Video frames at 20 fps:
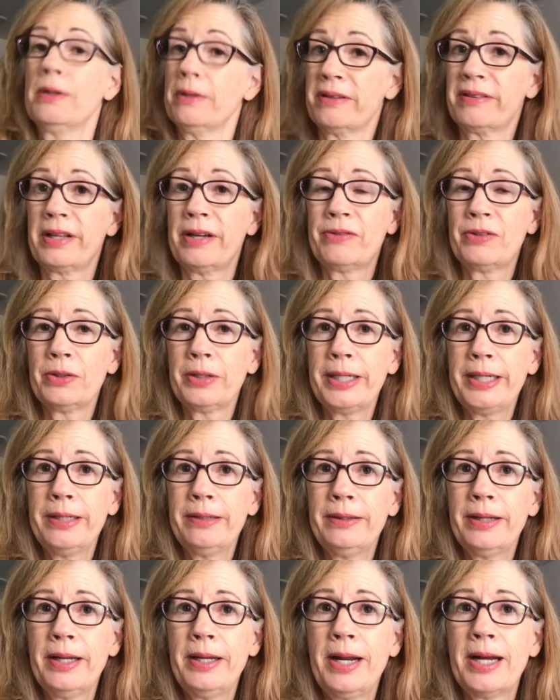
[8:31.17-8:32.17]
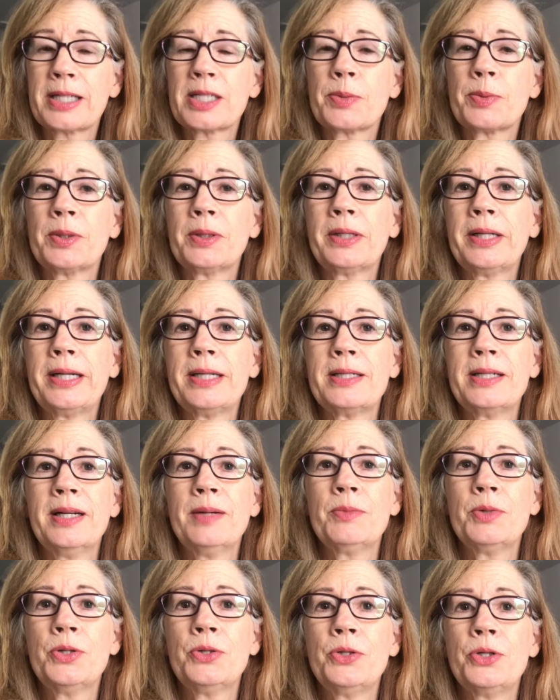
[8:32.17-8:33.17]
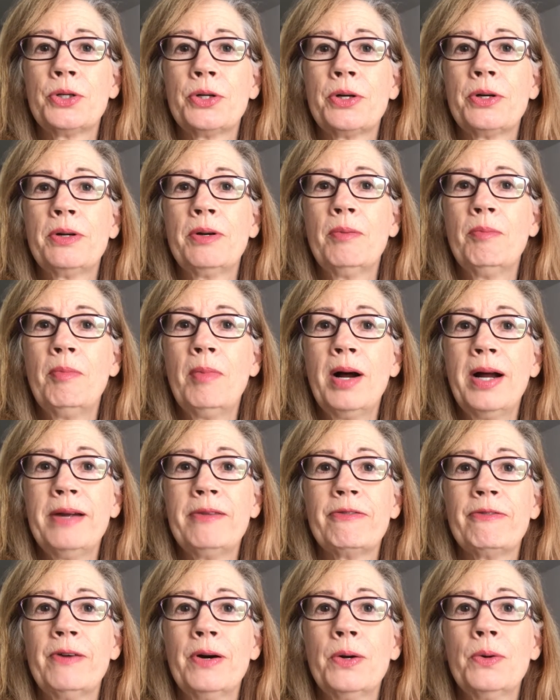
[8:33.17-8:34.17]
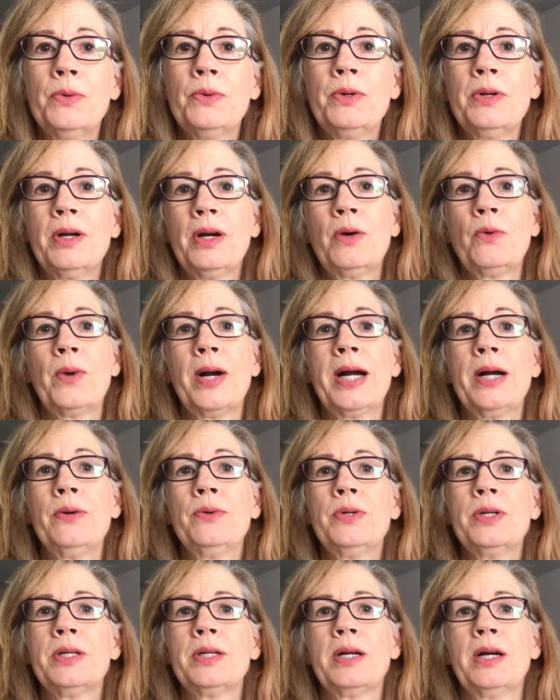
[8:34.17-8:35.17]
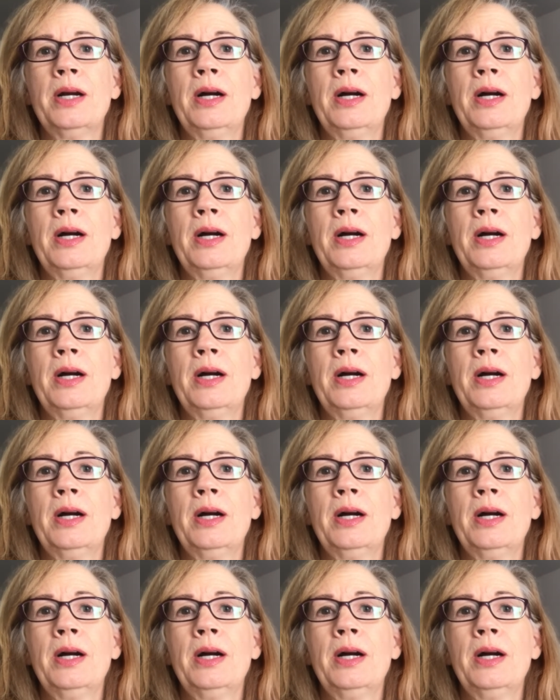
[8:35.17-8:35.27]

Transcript: cleverly and expertly attempt to turn my phone around